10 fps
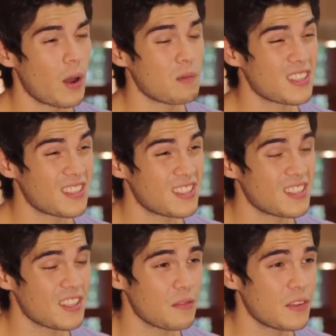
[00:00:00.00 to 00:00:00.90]
I'm just gonna
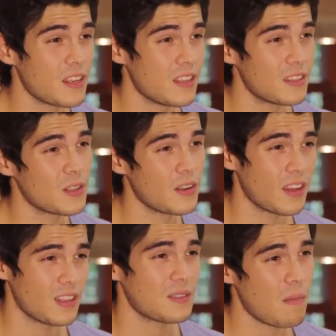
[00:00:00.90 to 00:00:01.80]
stuff it into a
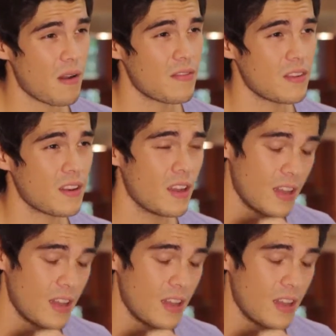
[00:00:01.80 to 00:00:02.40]
nice muffin.